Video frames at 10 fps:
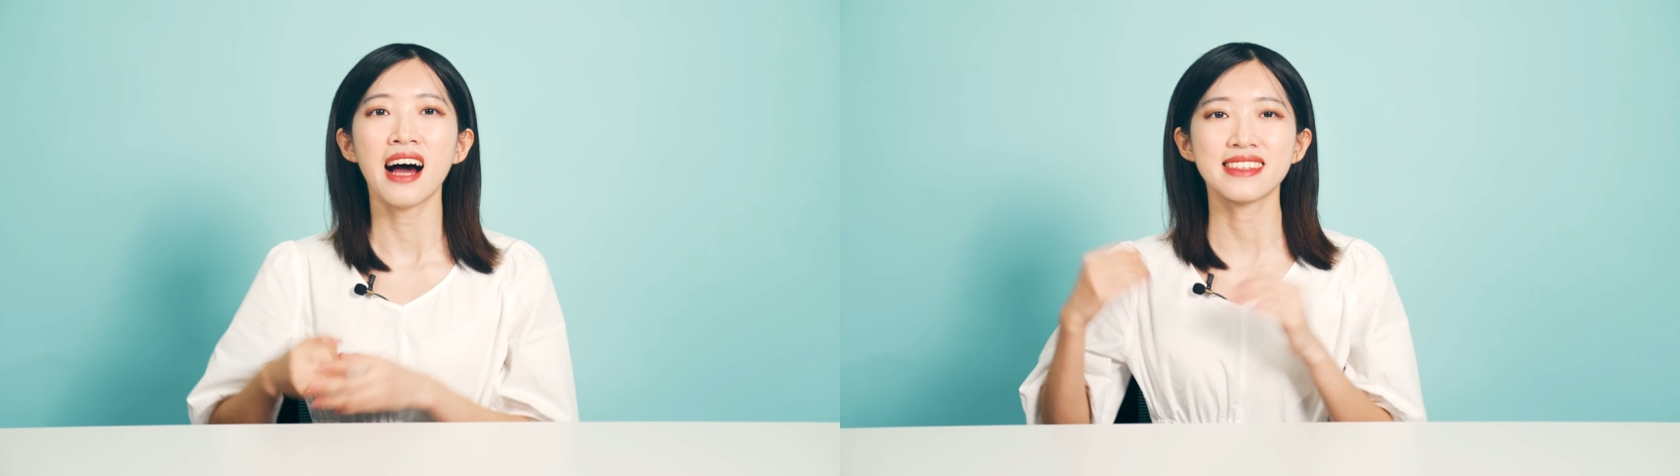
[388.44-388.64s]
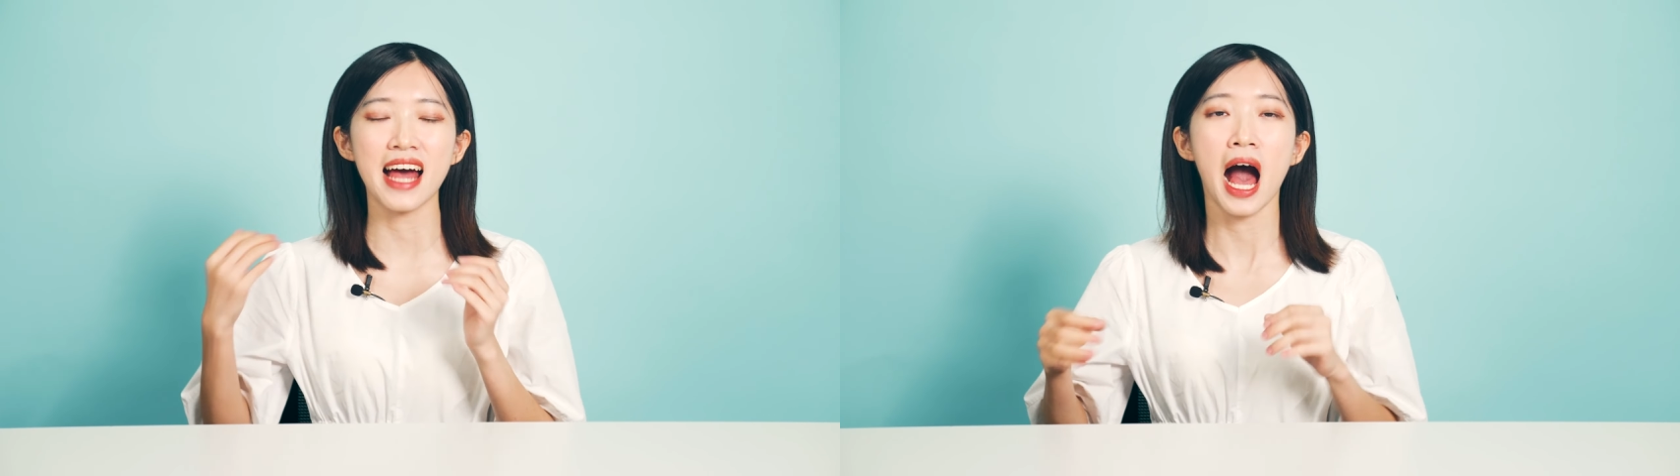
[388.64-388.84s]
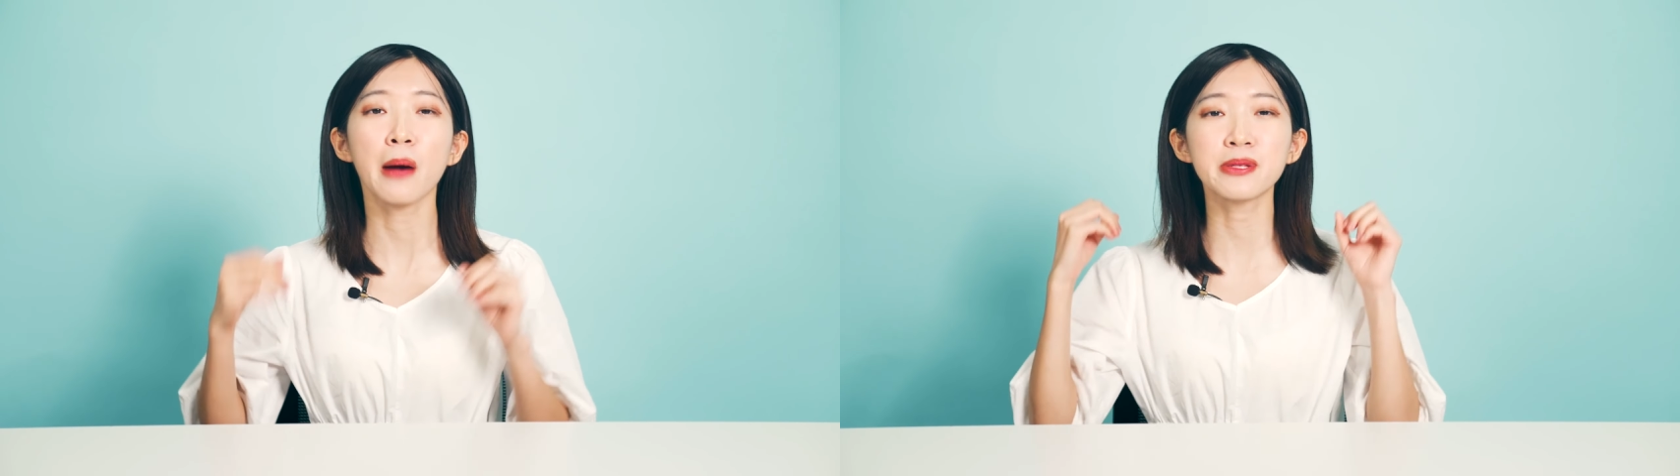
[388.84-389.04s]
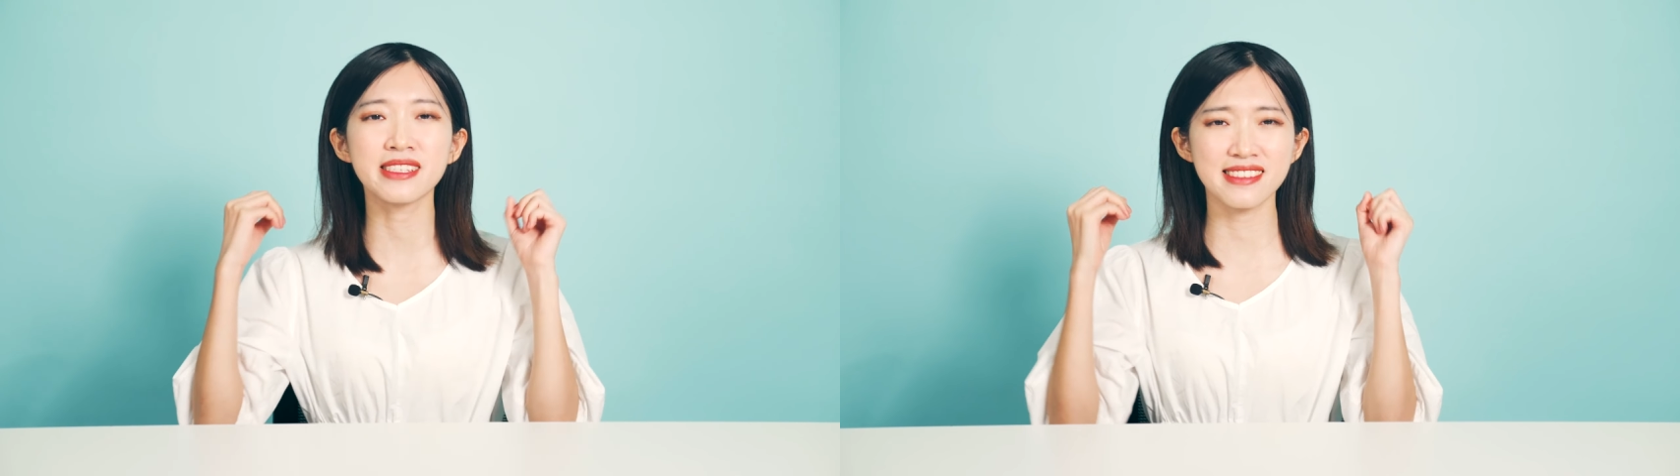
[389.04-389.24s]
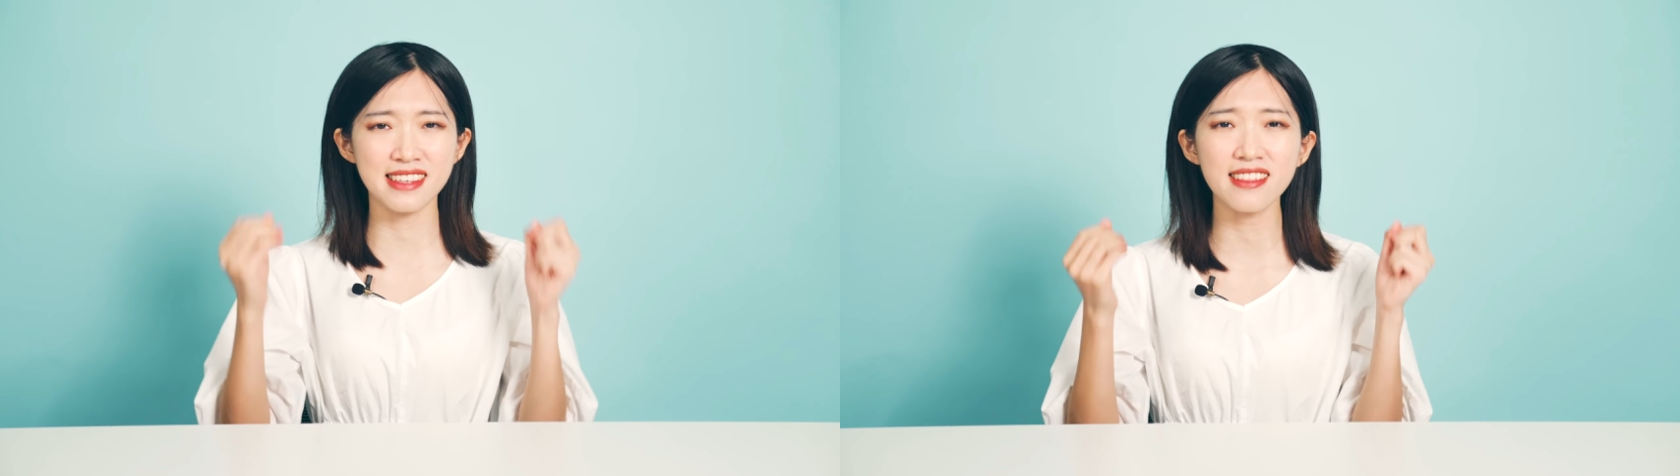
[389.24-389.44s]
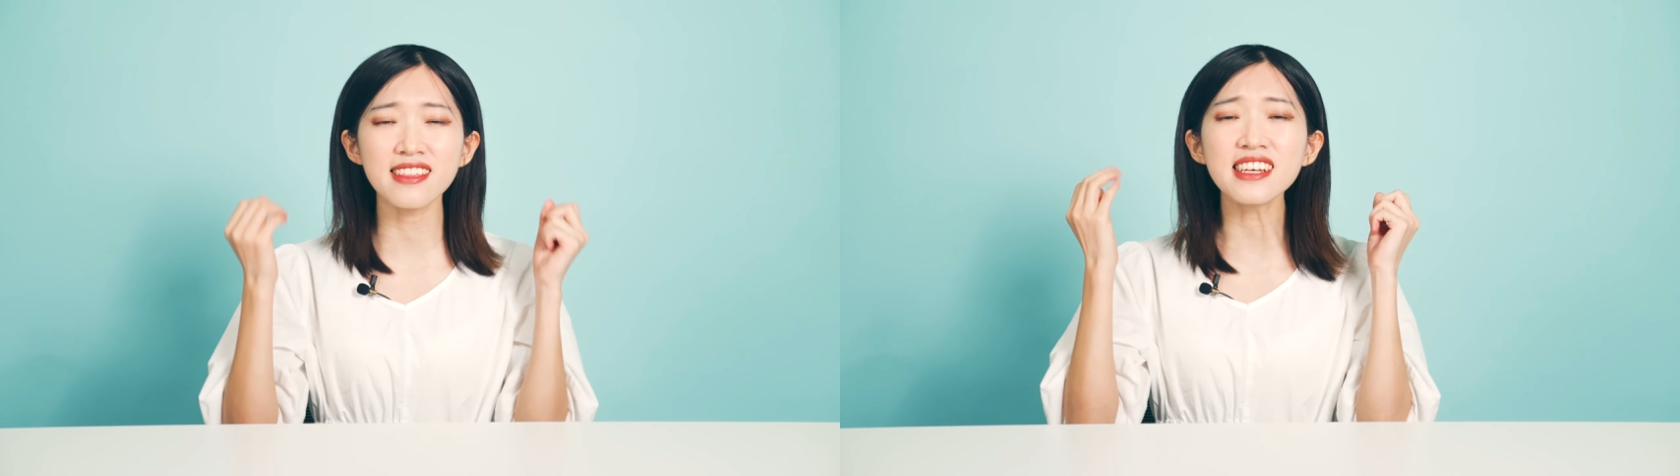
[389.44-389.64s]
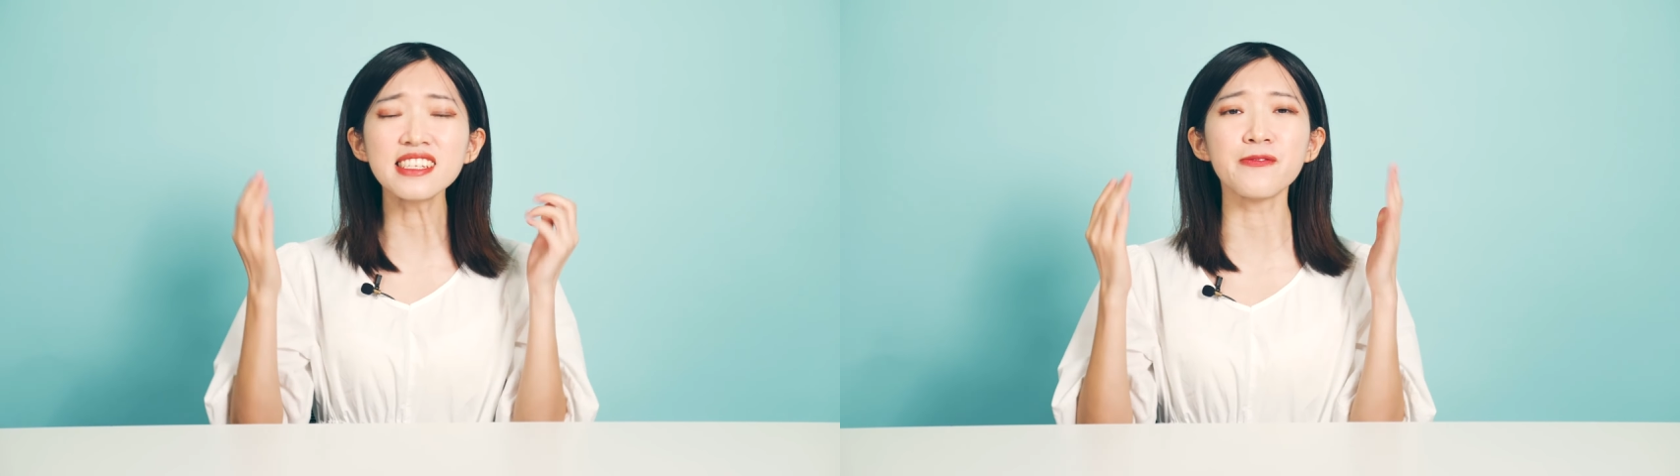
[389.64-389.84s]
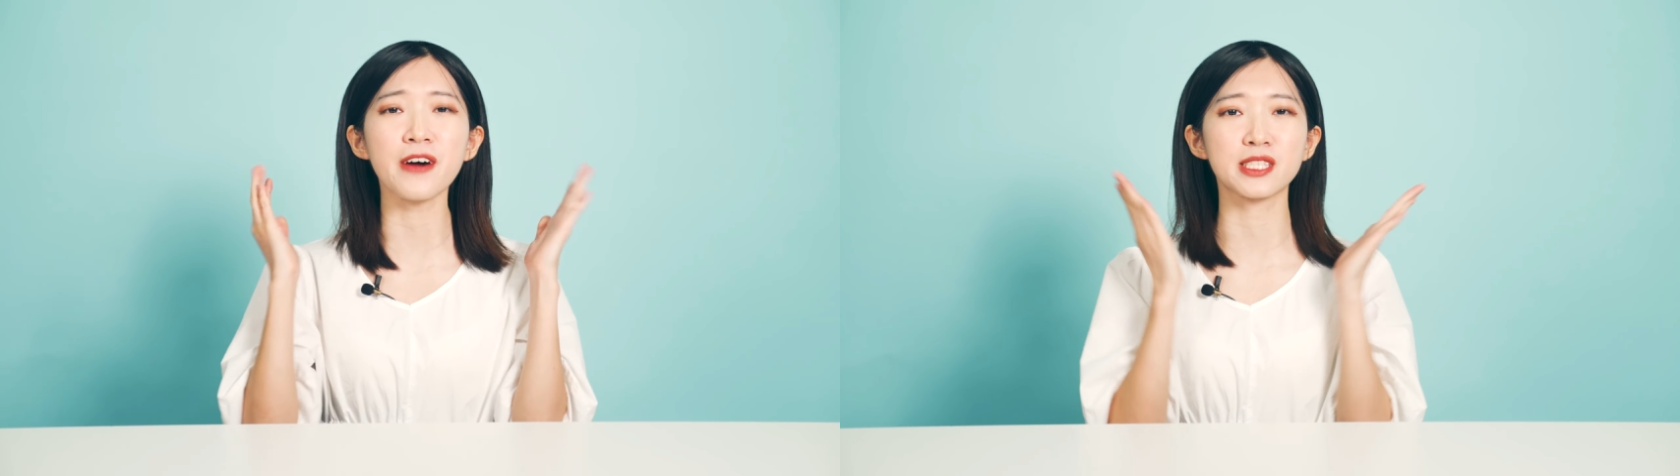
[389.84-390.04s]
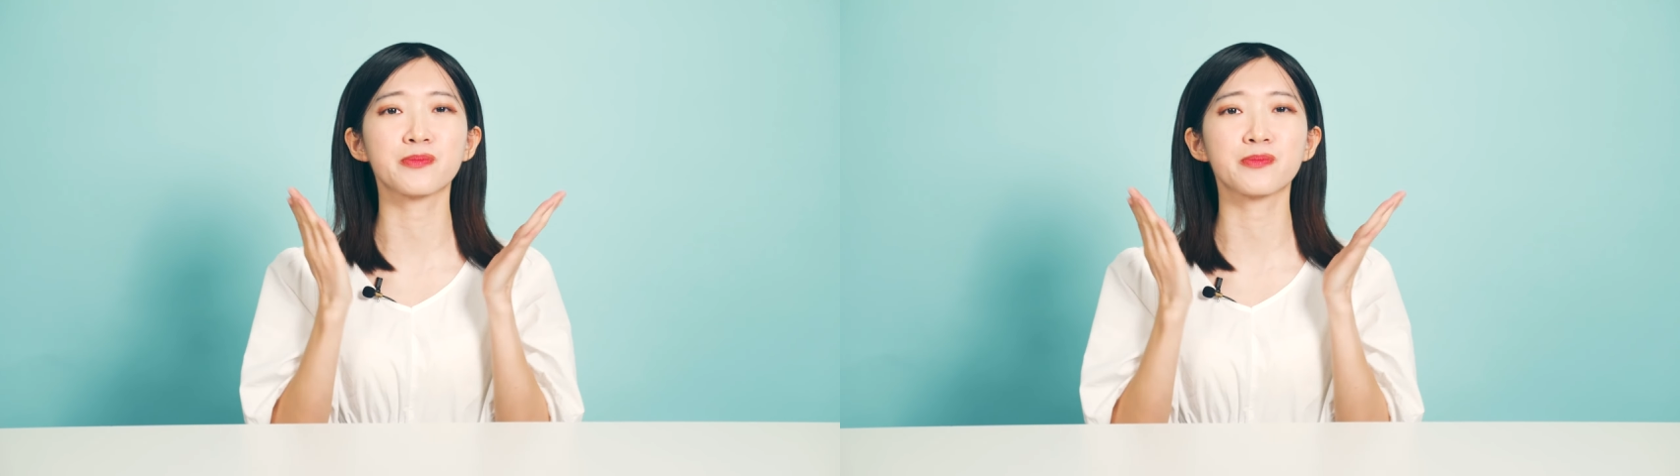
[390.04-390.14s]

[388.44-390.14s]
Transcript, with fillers: that help to solidify